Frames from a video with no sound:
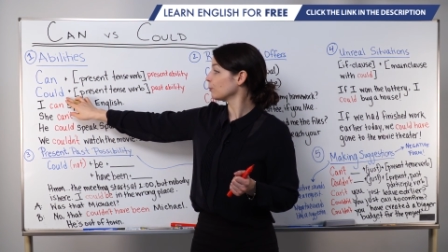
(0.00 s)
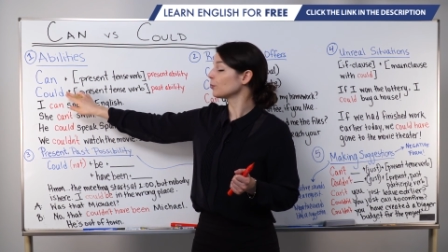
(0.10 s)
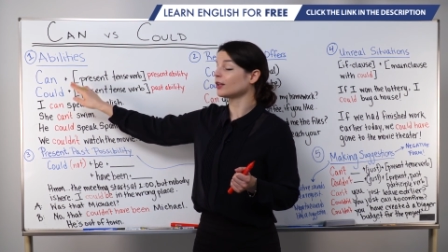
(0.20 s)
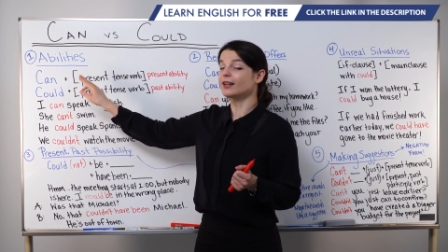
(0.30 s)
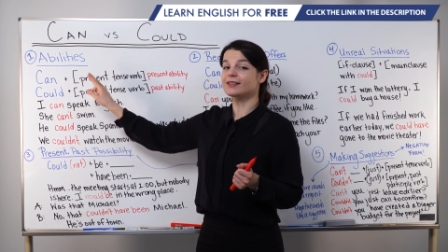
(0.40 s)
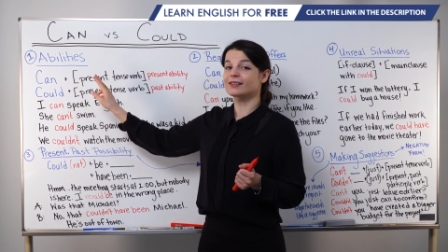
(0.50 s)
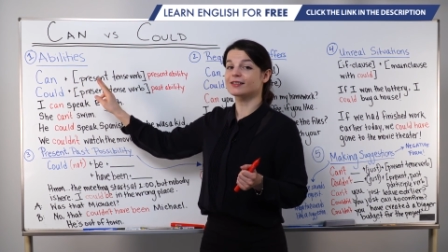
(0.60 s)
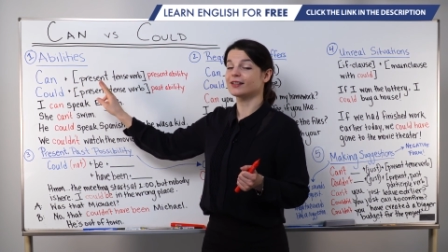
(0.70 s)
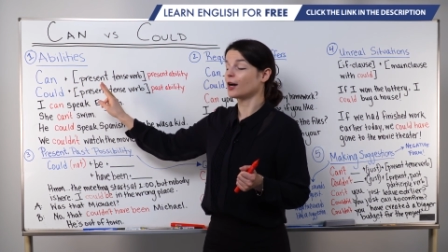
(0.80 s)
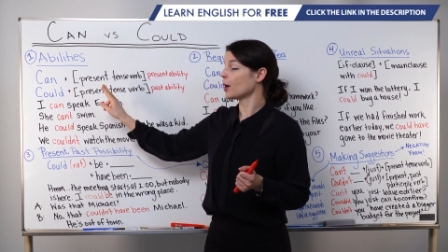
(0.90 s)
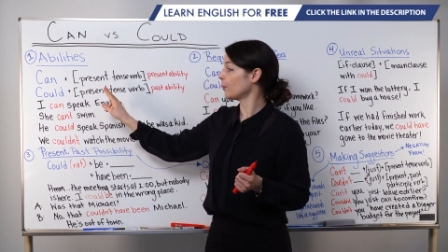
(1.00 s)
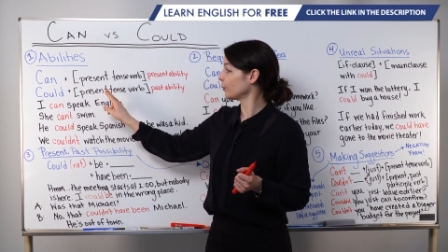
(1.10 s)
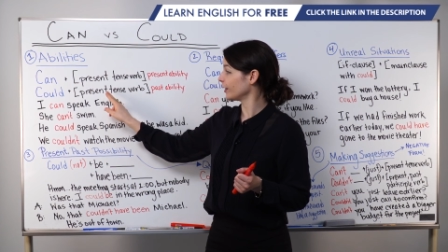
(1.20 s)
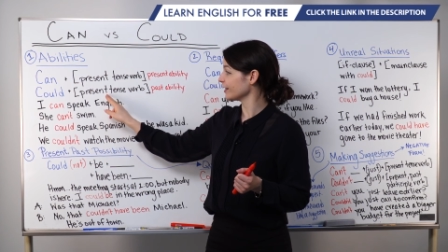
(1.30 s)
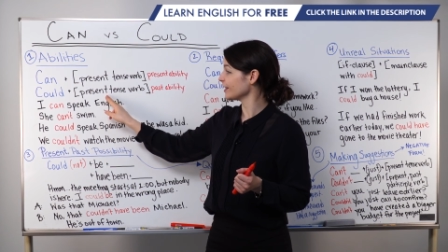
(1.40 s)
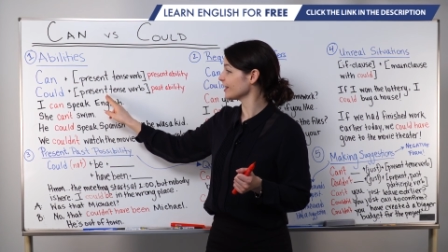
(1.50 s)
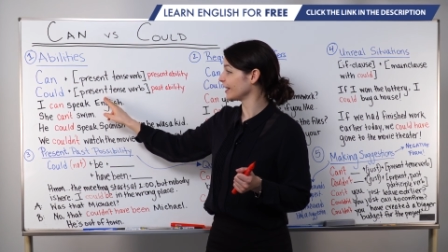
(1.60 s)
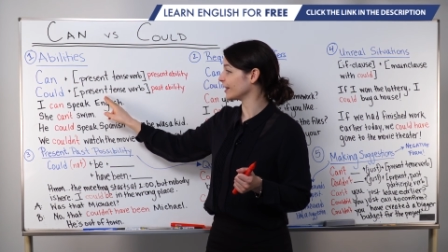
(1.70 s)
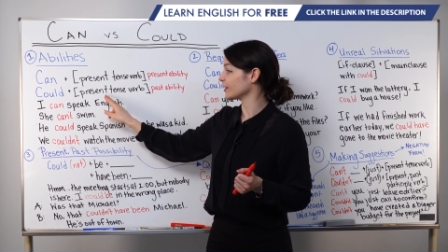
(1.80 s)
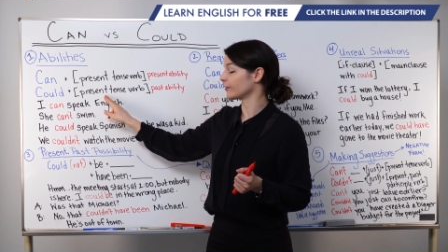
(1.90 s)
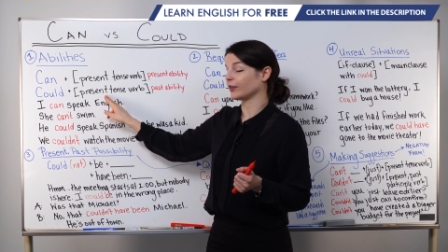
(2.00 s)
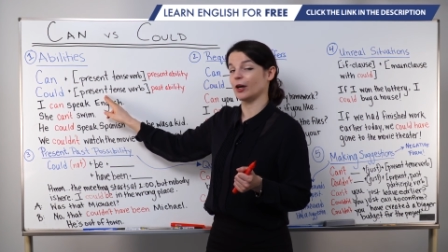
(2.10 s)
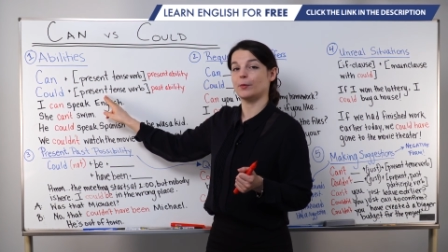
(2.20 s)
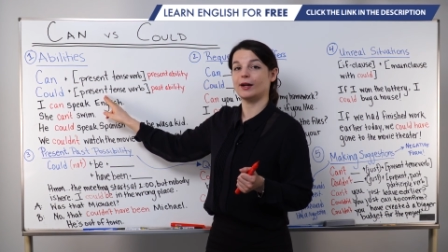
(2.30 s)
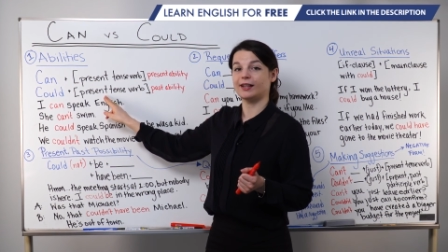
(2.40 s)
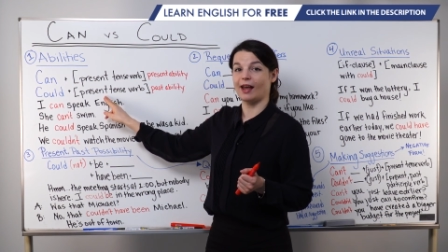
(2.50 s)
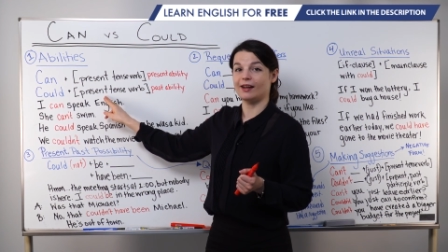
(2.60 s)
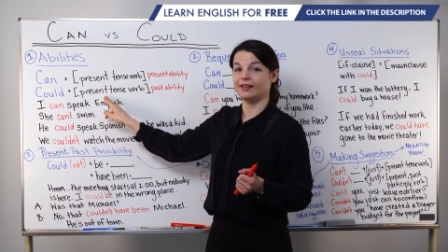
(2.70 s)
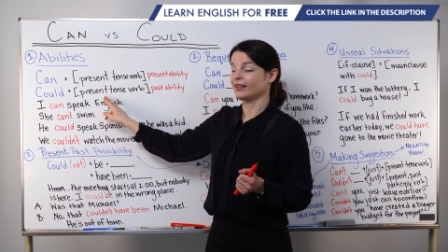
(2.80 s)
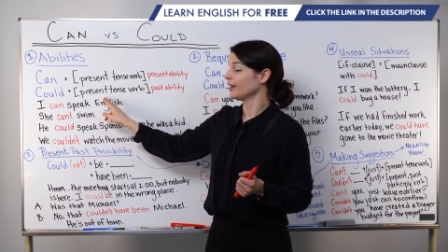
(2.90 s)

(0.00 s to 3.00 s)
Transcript: plus a present tense verb again.